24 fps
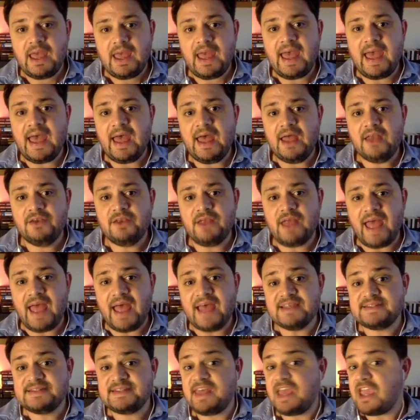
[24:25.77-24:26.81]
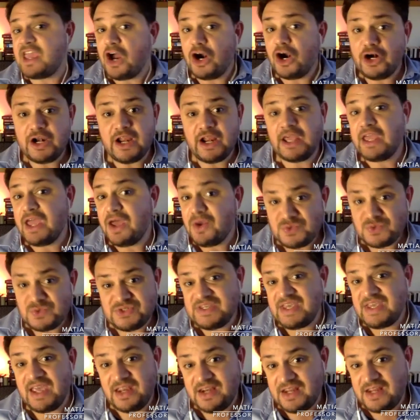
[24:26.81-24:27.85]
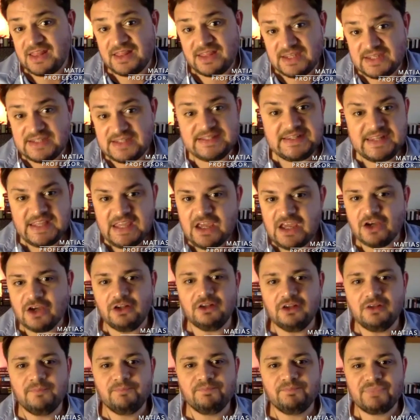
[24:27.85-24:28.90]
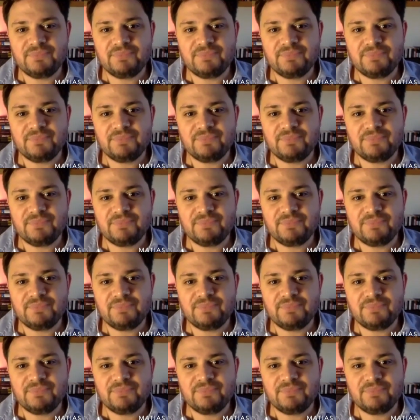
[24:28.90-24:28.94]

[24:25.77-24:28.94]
And as they are negotiating this deal,